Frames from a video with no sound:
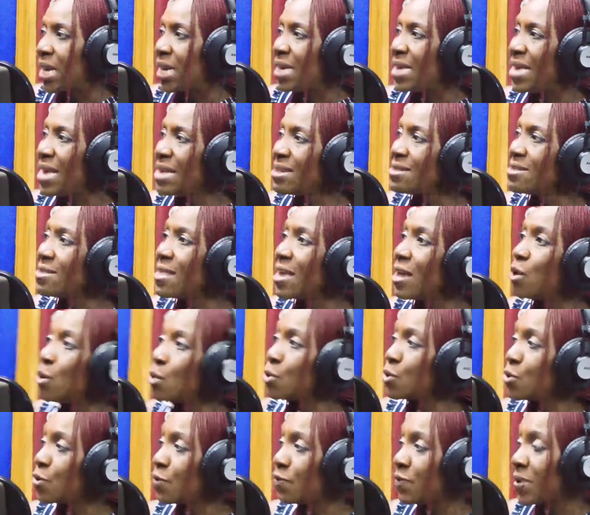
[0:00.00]
Yes, there are
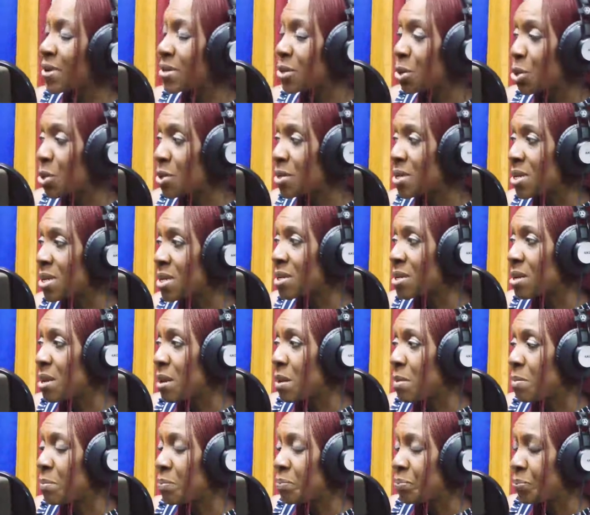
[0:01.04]
lots of us, just as
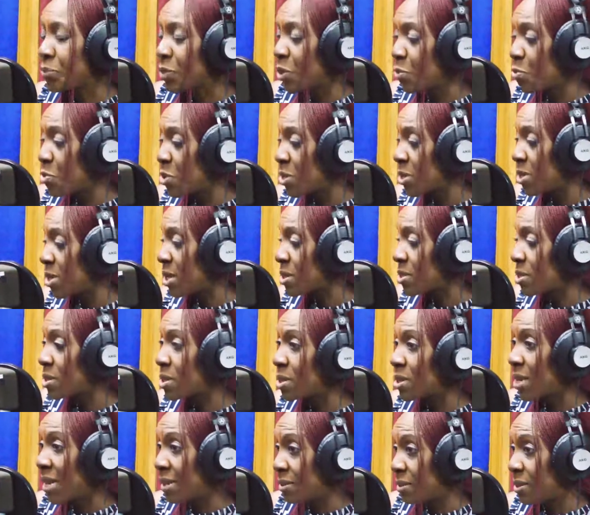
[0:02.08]
the
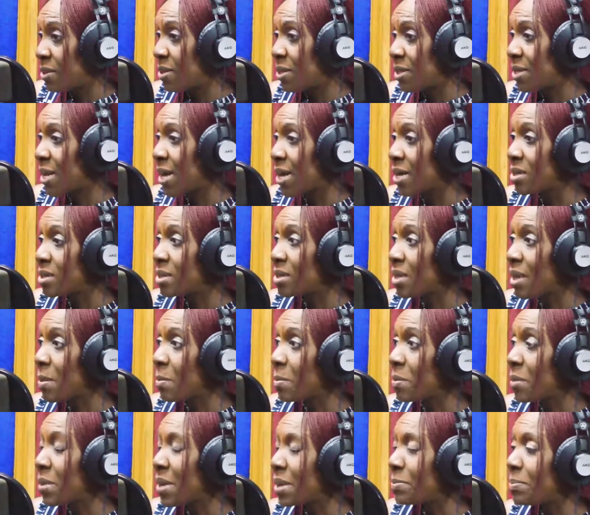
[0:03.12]
predecessor said, there
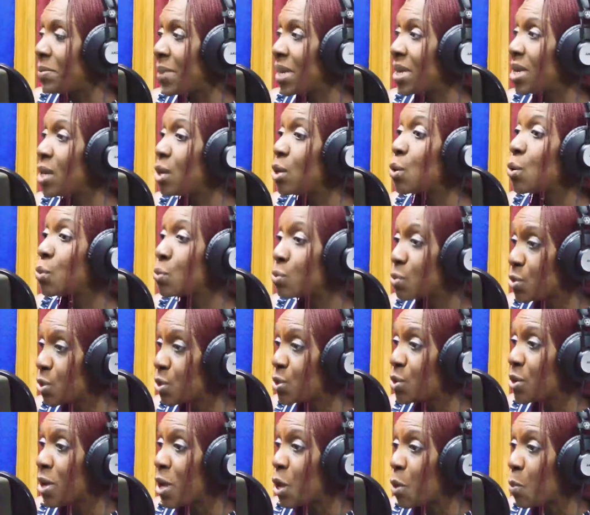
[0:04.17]
are many
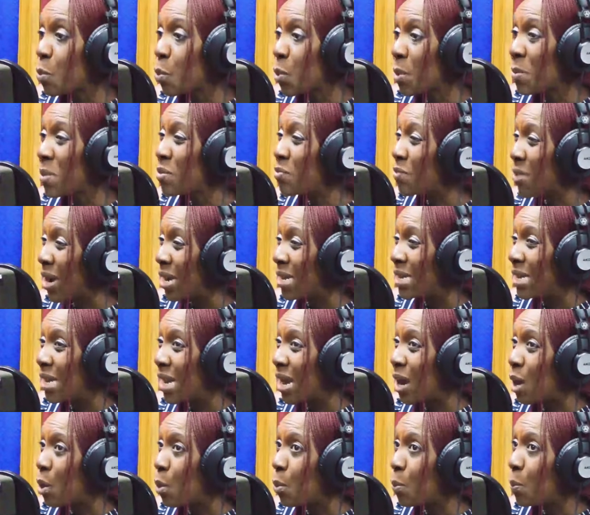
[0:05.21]
loans to help women right
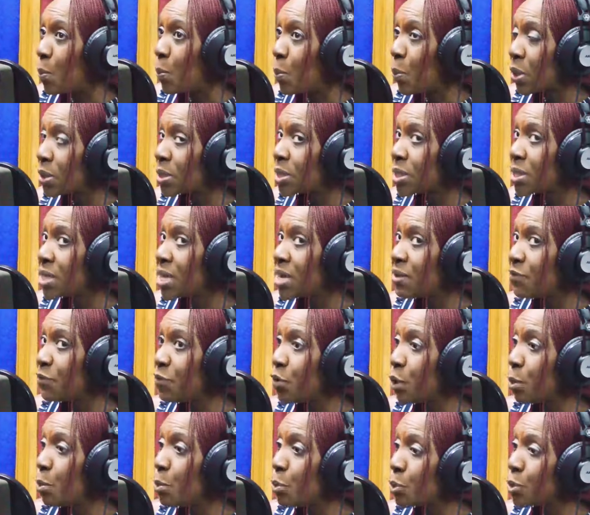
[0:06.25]
now. But if
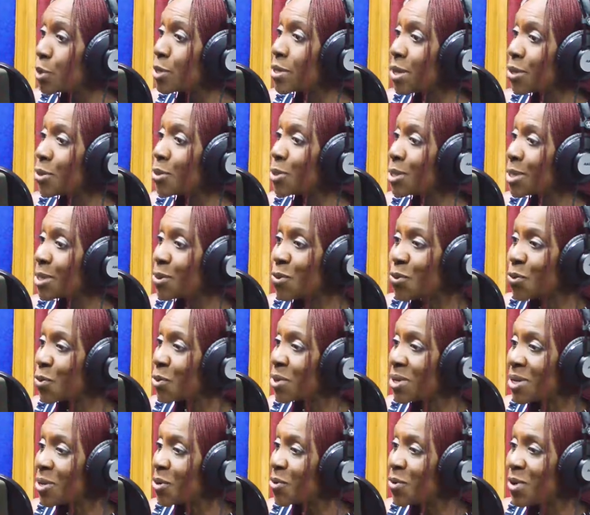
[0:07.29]
your books are not in
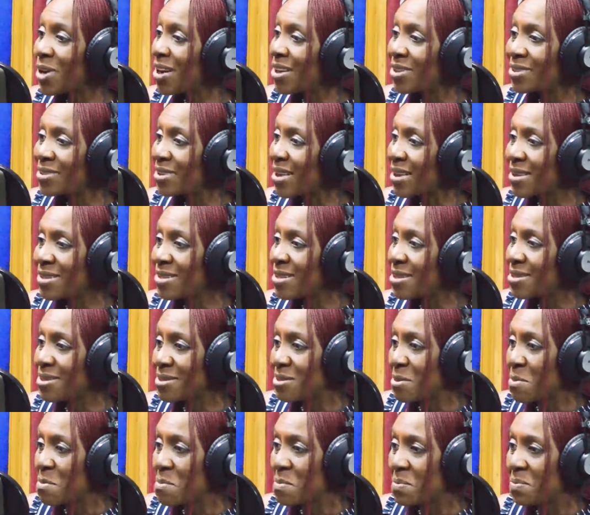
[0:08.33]
order, you can't access
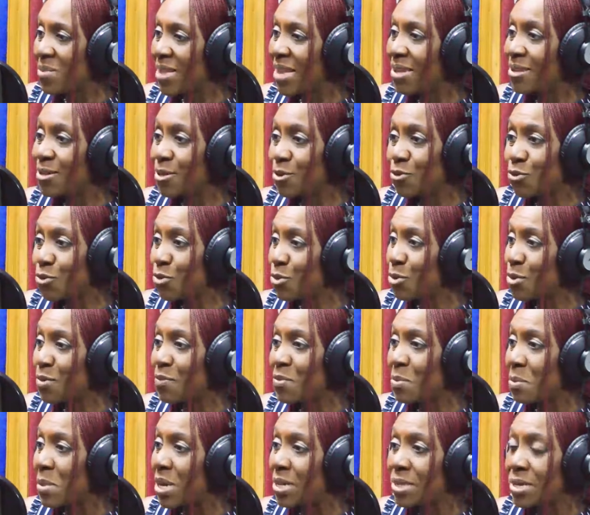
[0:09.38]
them. That's the truth
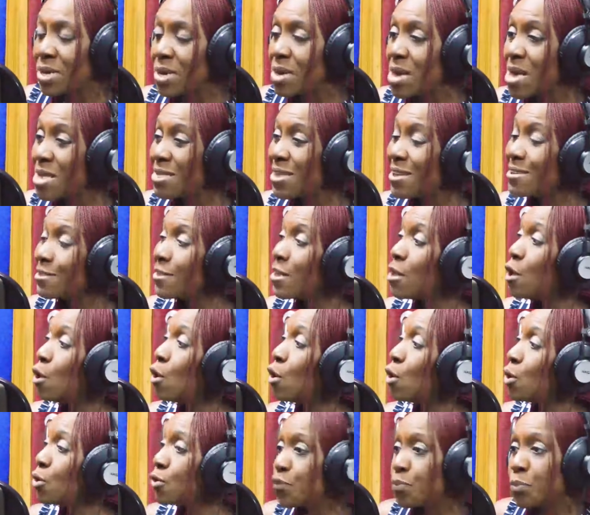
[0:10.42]
of the matter. There's a
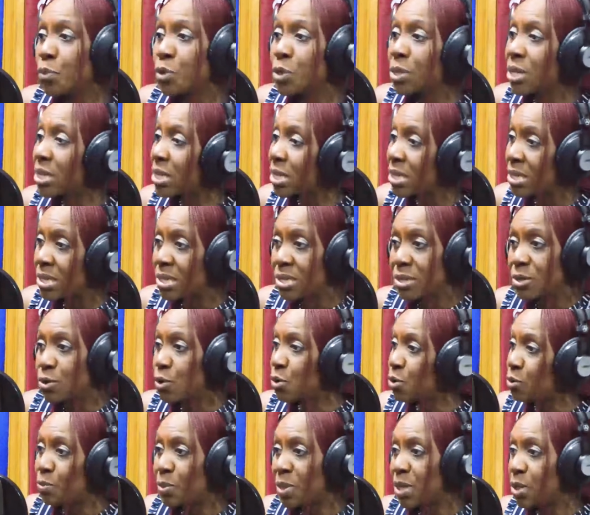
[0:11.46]
lot of money that is
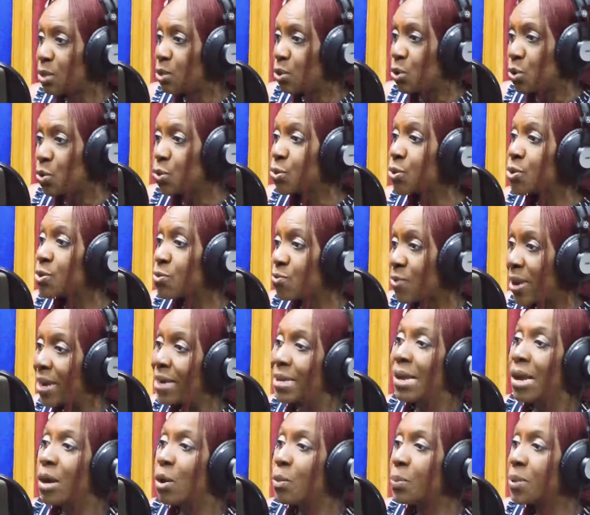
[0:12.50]
not being used
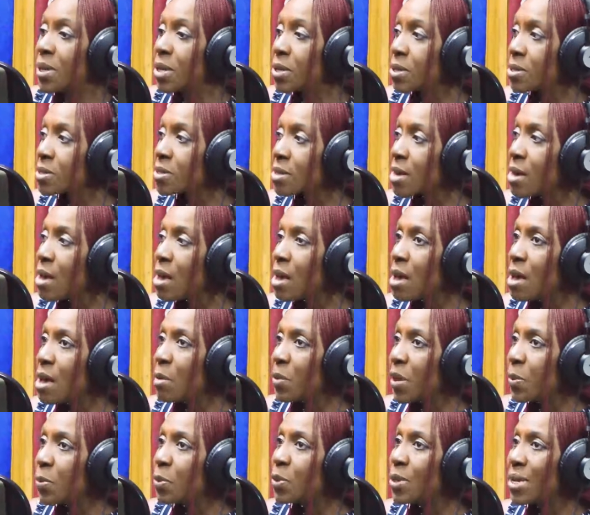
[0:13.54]
right now because
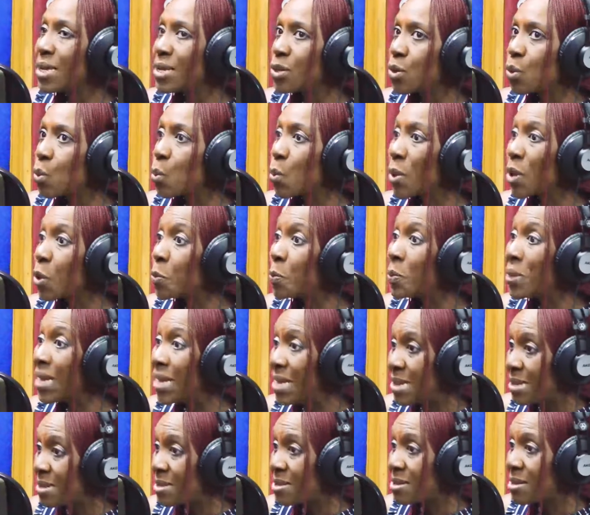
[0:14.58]
people are not well
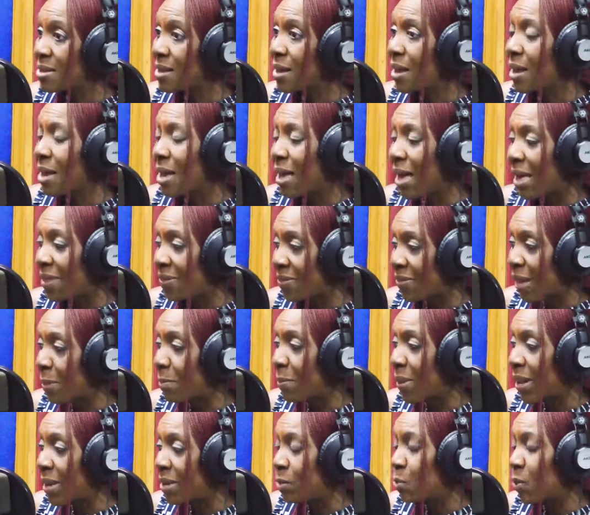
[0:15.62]
placed. And
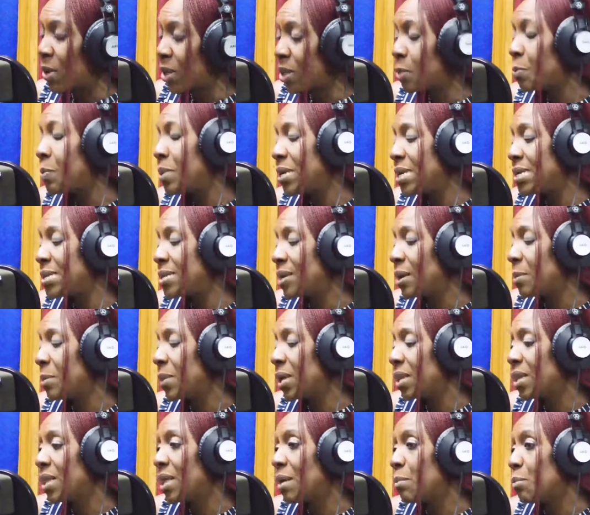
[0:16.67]
that by well placed, I
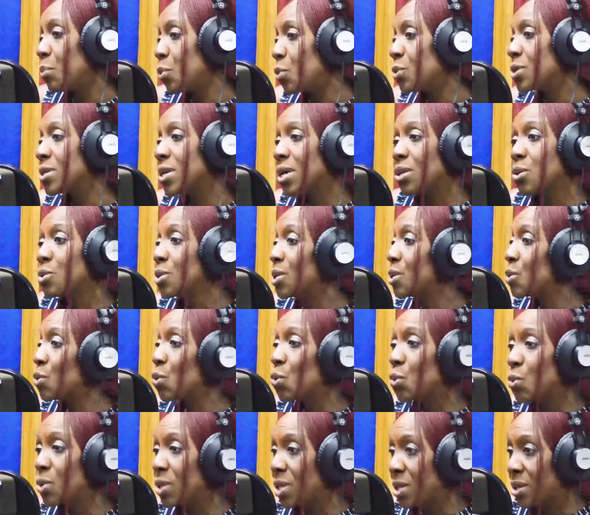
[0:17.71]
mean their books are not in
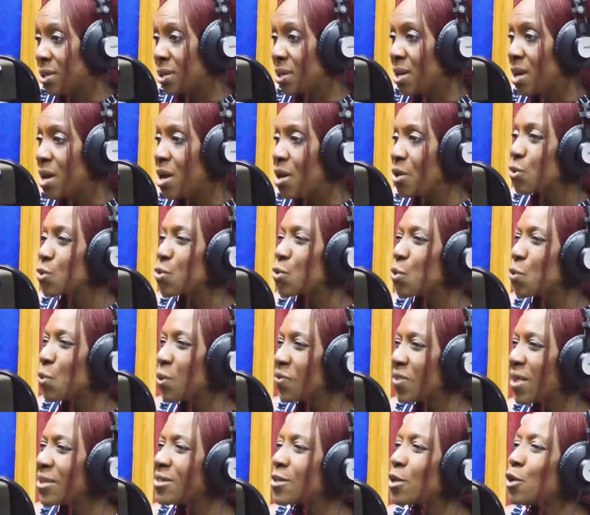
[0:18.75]
order.
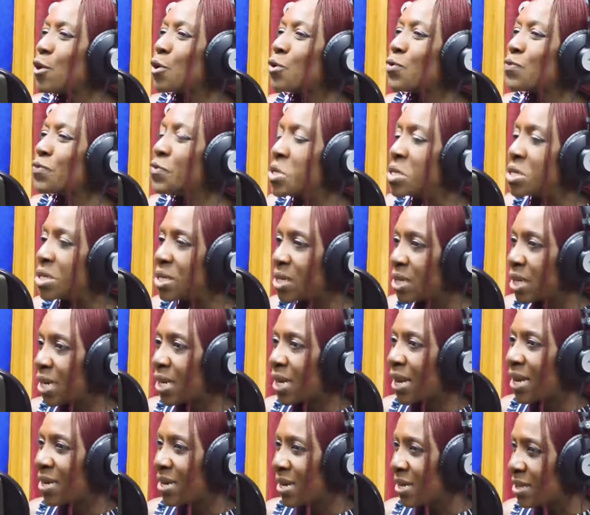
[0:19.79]
So there's a lot of
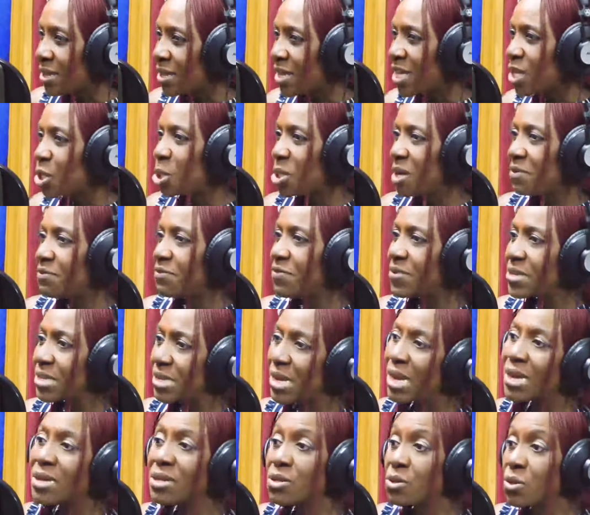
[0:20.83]
learning. And I think she
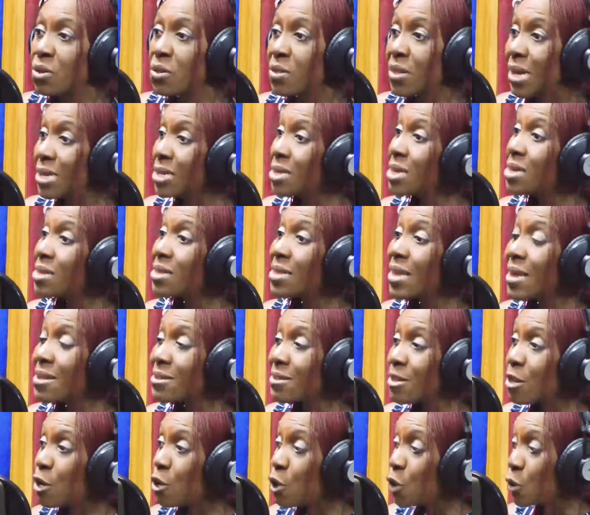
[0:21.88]
emphasized on that.
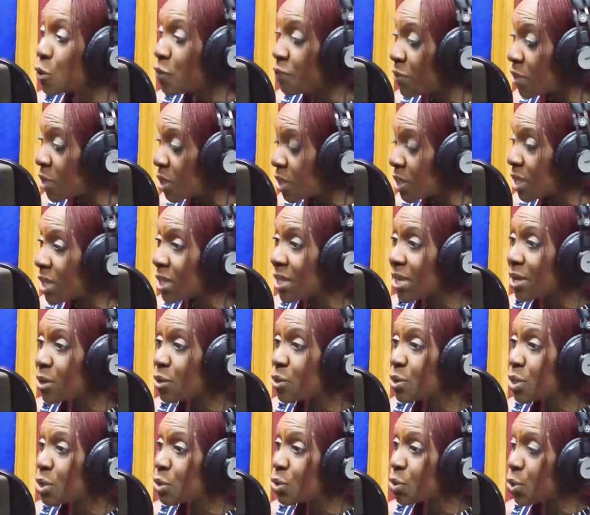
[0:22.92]
There's a lot of learning
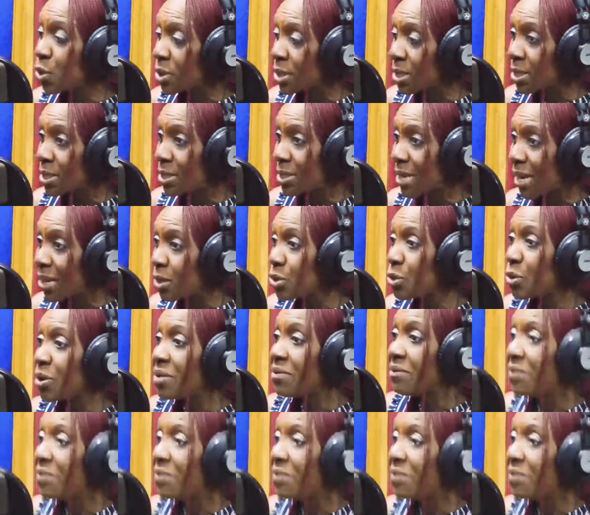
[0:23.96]
that you need to understand your